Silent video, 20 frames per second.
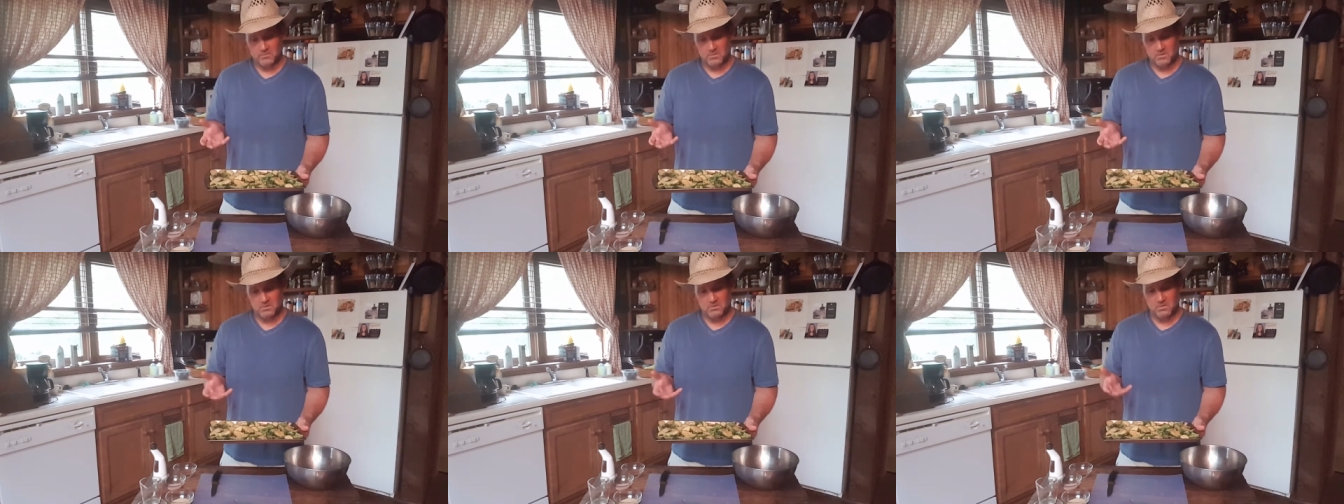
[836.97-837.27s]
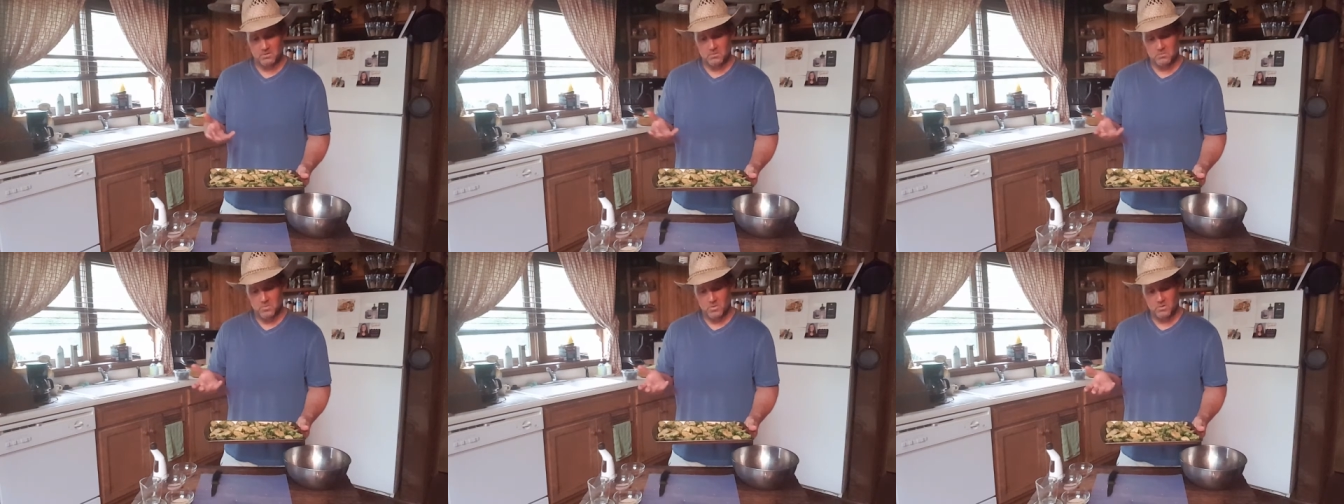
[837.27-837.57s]
A
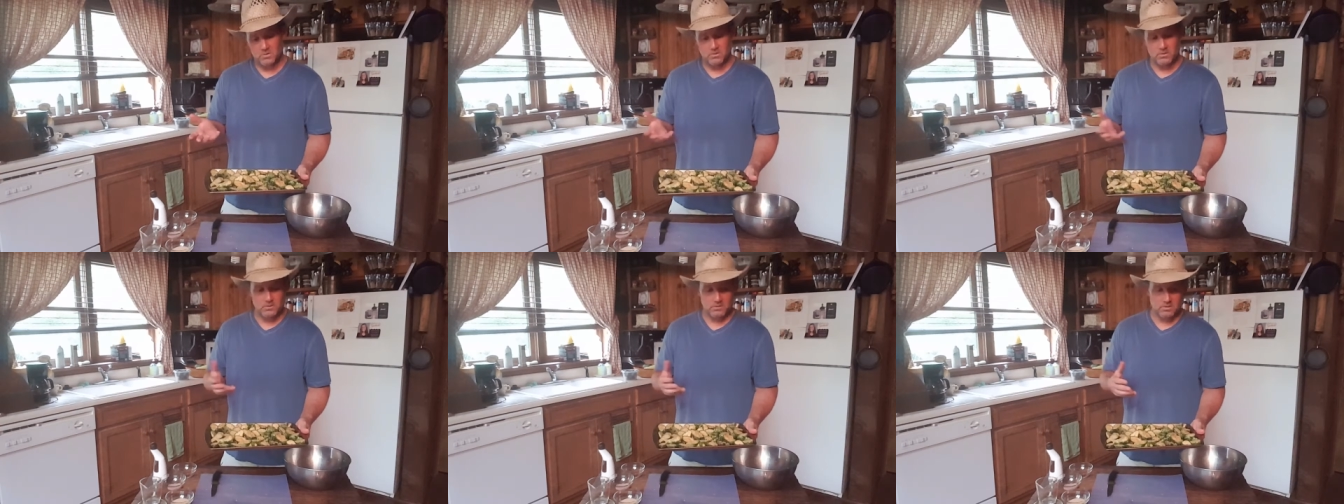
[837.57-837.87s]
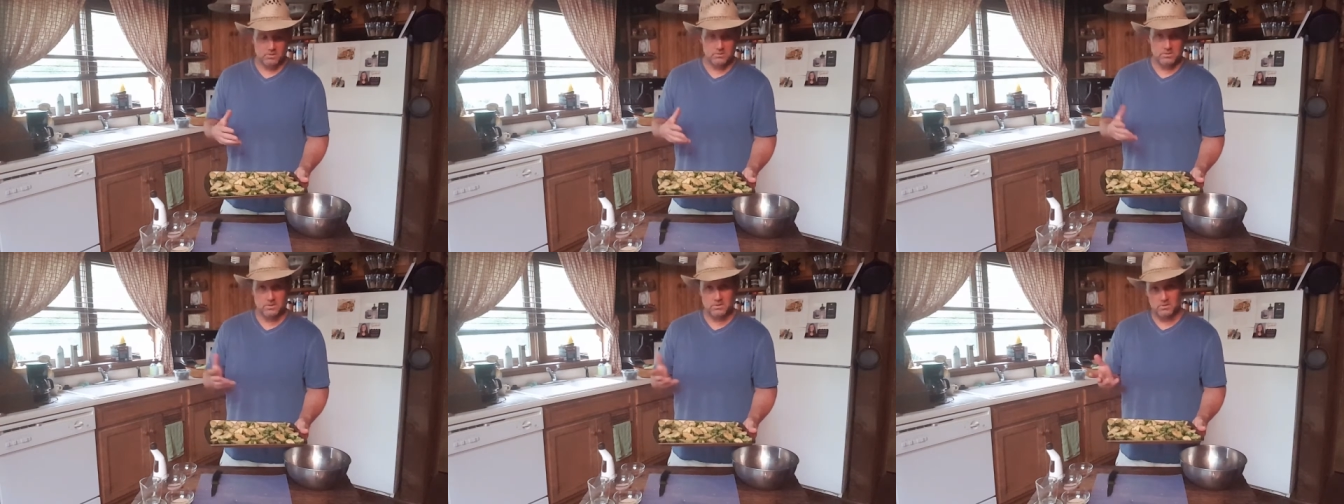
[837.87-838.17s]
little more, a little
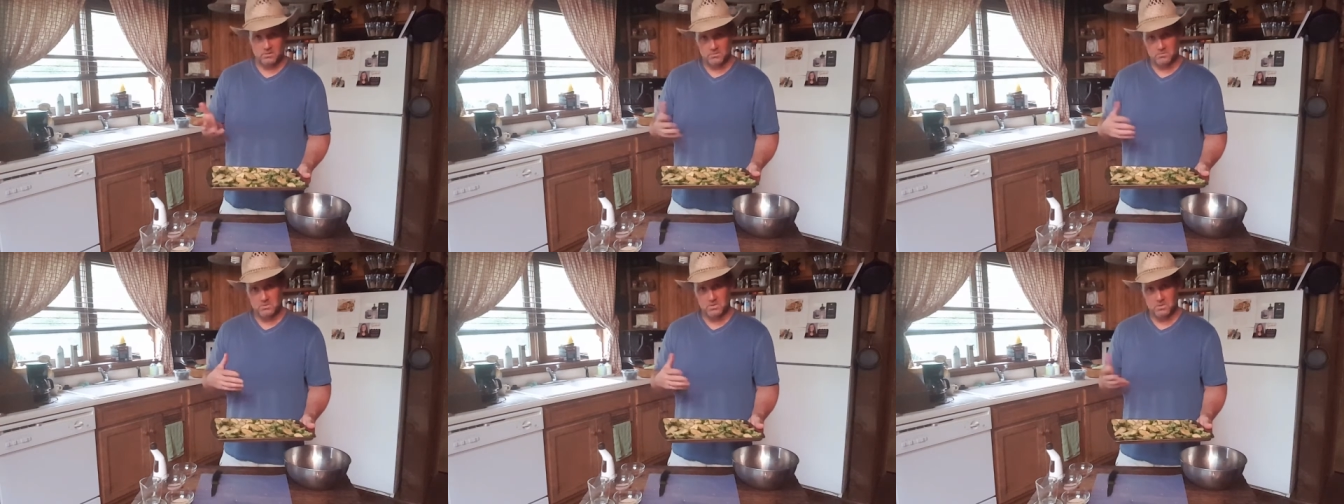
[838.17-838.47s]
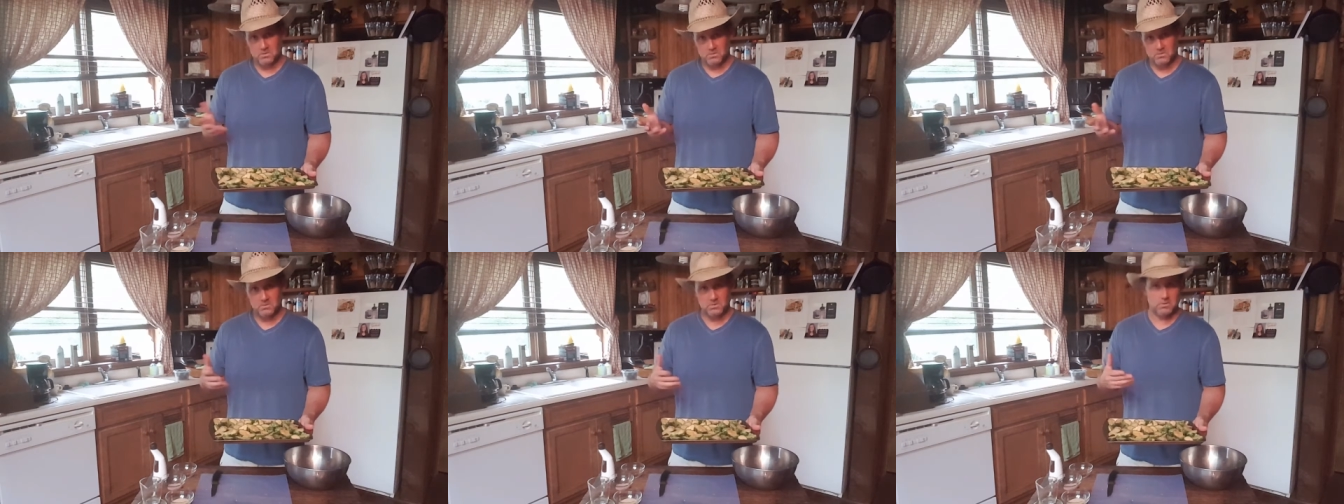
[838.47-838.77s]
low, you know
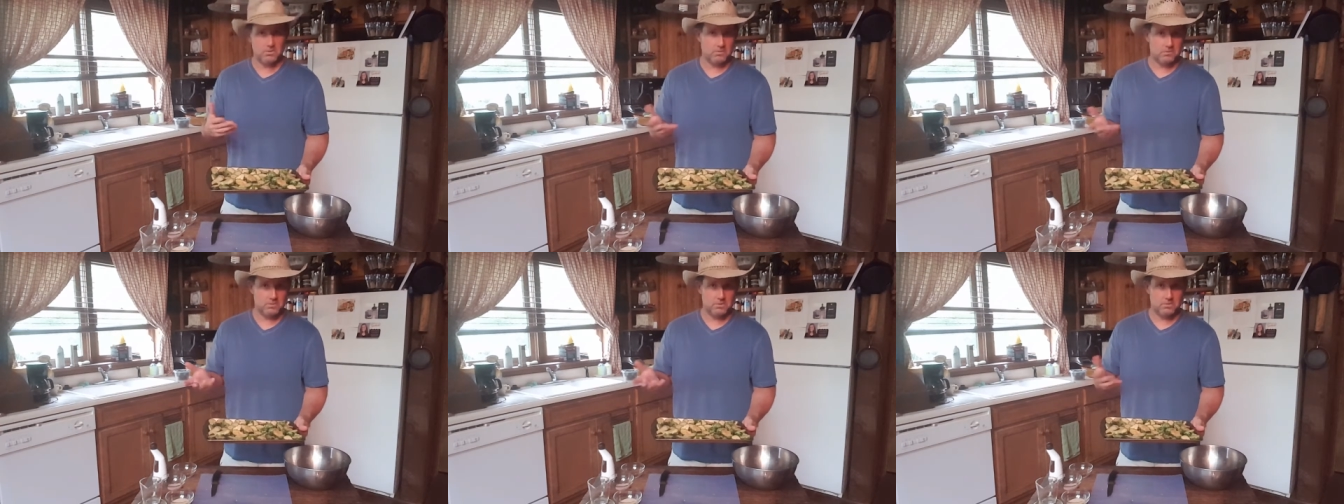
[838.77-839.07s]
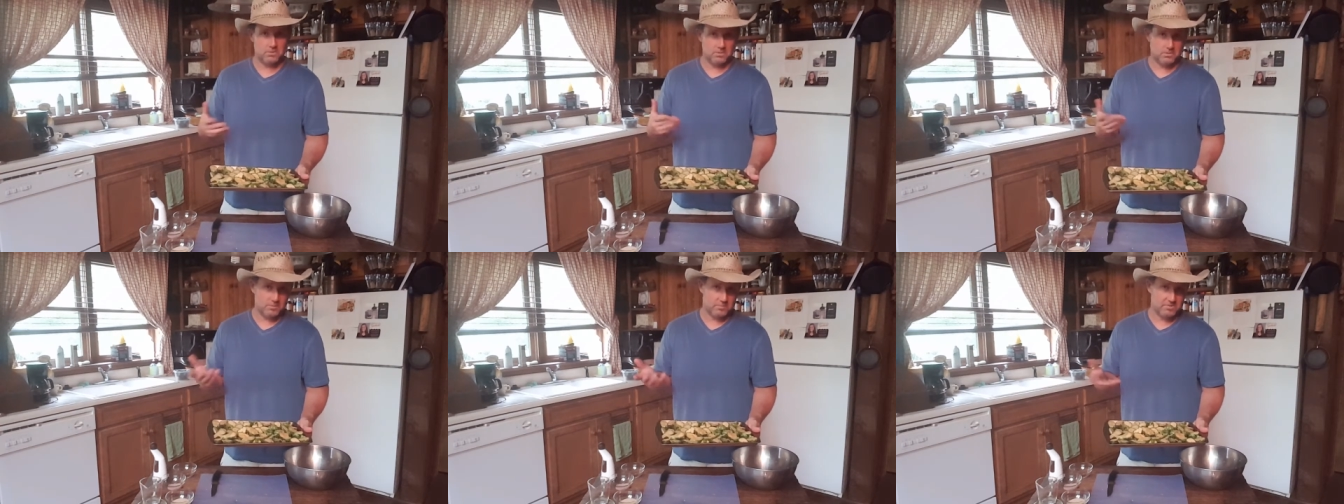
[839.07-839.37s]

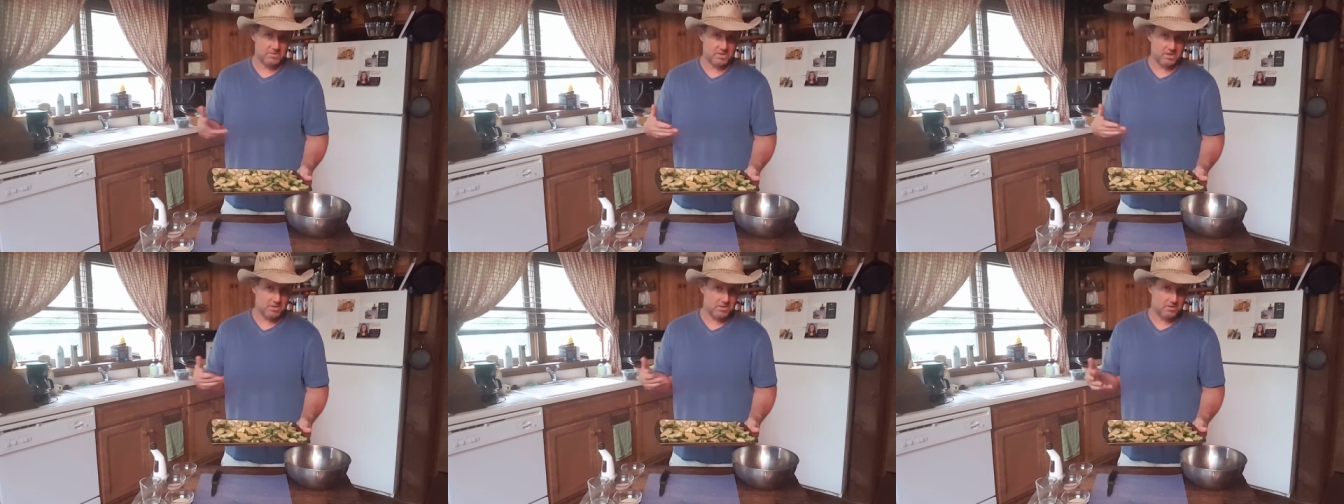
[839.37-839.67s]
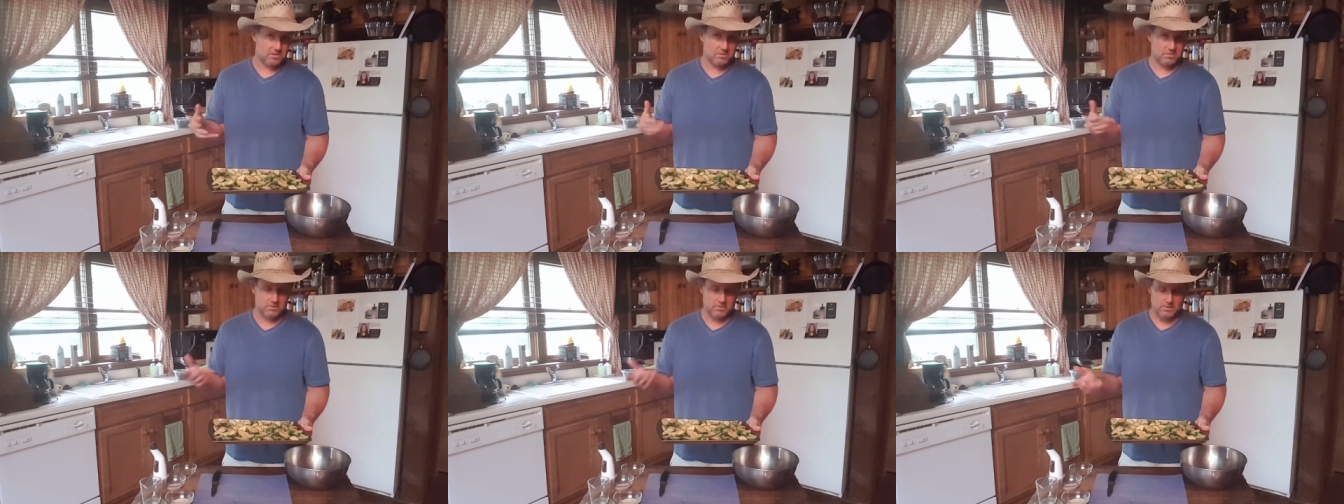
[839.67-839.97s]
what I'm
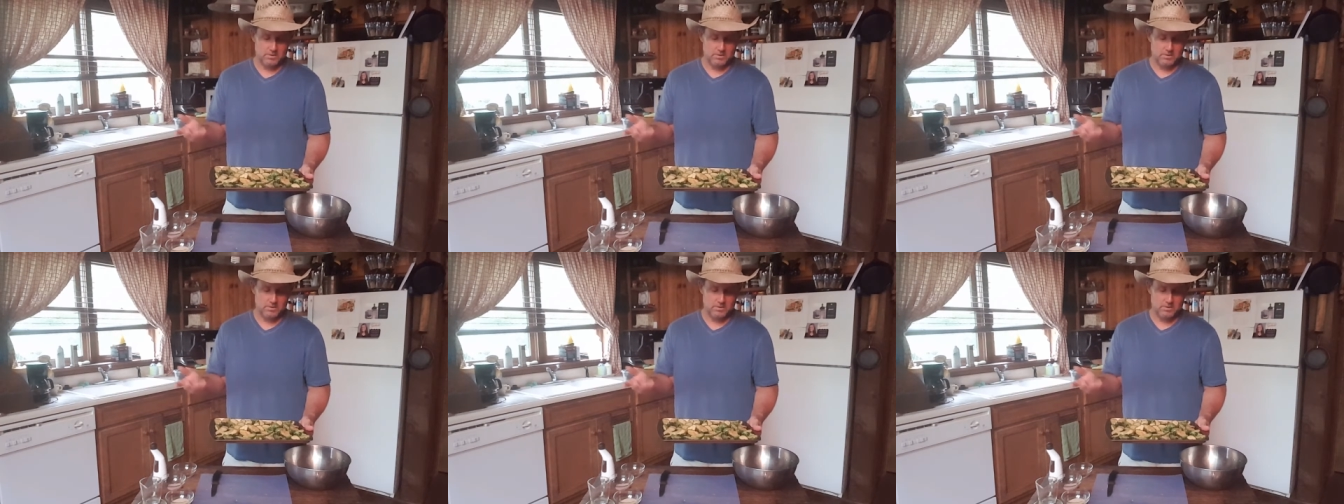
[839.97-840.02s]
saying.